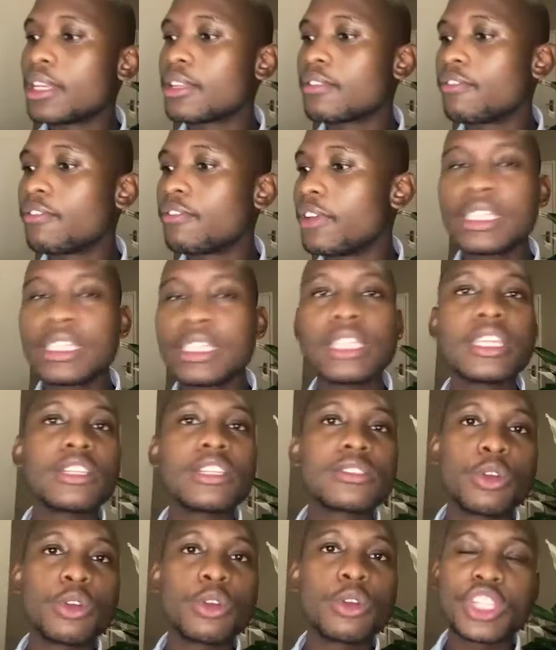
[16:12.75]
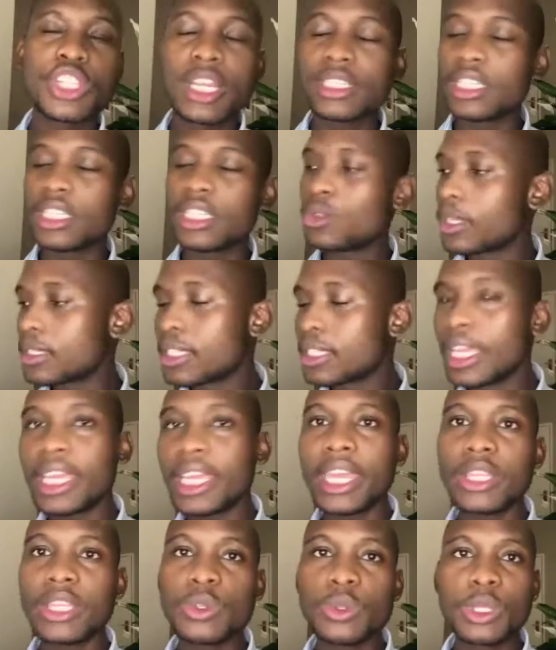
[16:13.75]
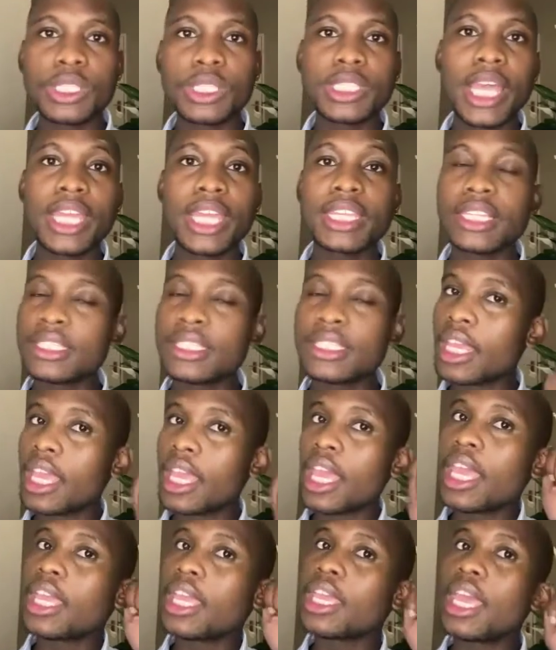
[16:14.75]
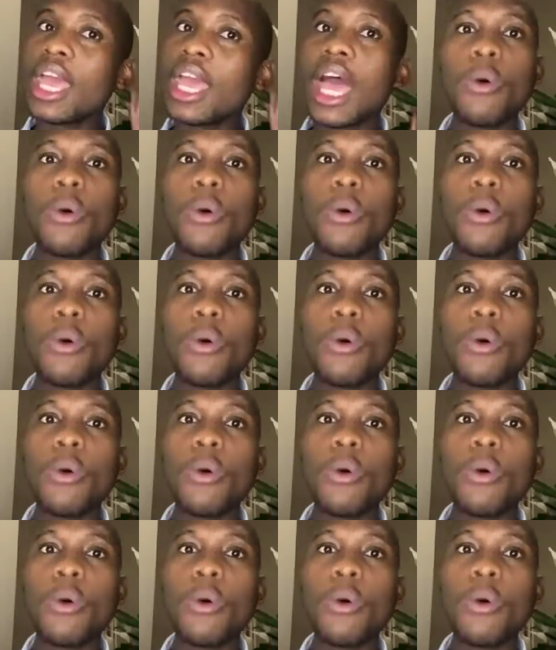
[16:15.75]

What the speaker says: the first thing that Sorisha did was take her to the side and say, "Hey,